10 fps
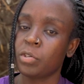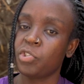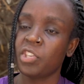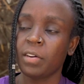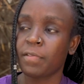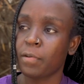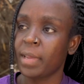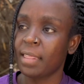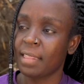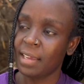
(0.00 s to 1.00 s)
check from
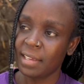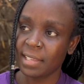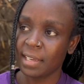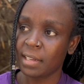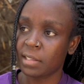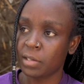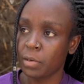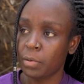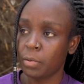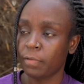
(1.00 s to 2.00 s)
the inside and
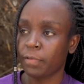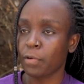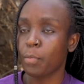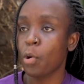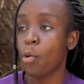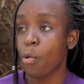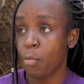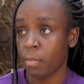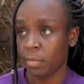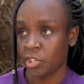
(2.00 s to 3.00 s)
see from
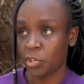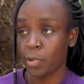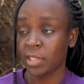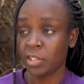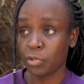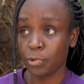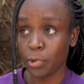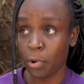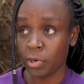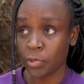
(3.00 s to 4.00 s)
whom she wants to
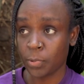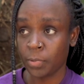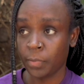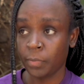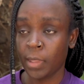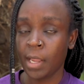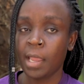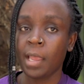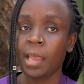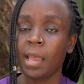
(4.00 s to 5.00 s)
talk to.
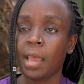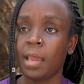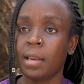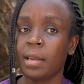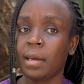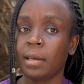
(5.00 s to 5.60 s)
And